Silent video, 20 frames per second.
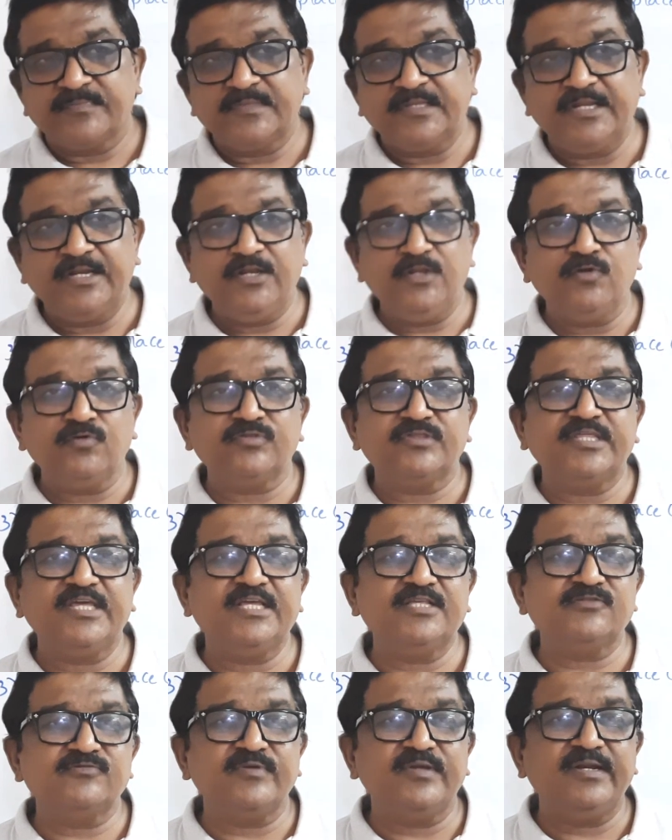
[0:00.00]
The new
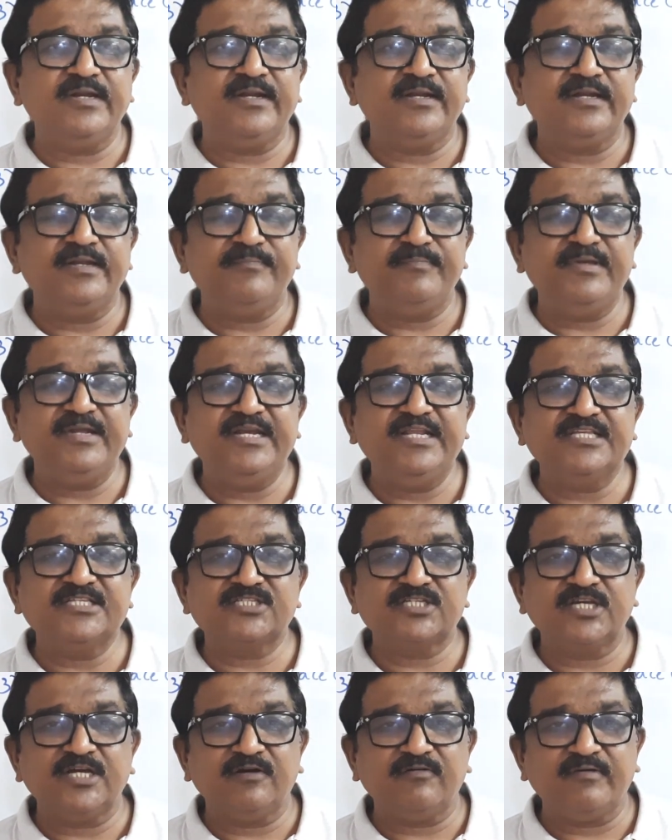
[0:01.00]
things will be
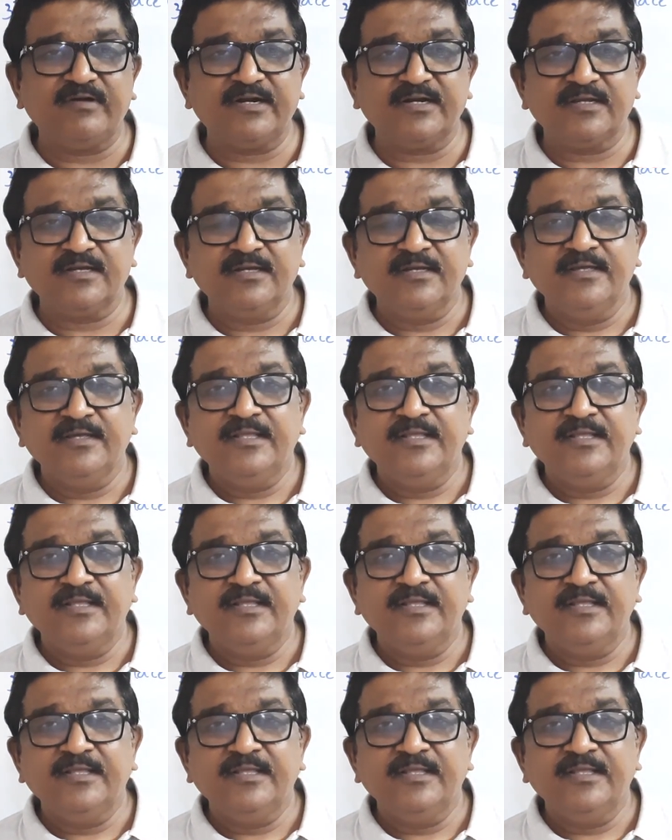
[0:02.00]
discovered,